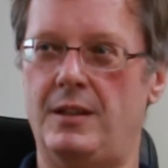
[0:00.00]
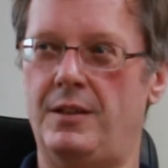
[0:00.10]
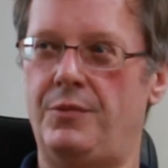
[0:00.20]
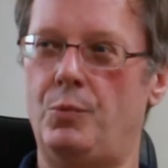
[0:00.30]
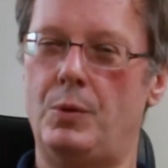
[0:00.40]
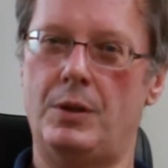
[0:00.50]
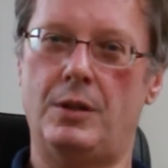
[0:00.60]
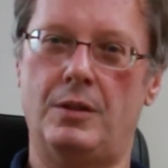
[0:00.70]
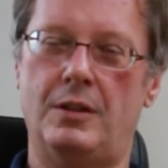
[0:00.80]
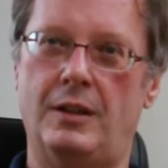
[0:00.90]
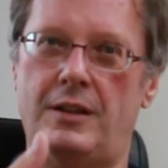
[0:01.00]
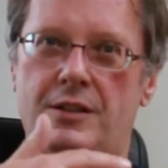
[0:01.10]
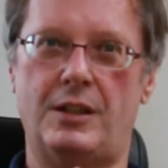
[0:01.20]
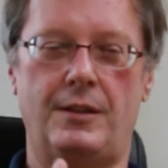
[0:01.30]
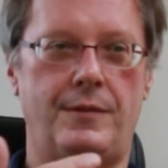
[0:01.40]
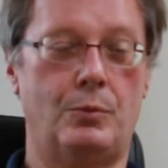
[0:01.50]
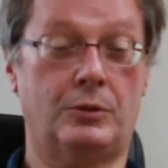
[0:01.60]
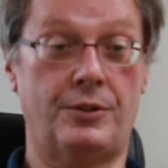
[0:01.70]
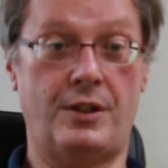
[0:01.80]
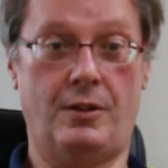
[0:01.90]
I could say, if you
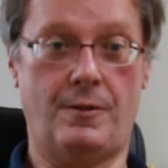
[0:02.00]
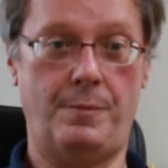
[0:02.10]
learn the art of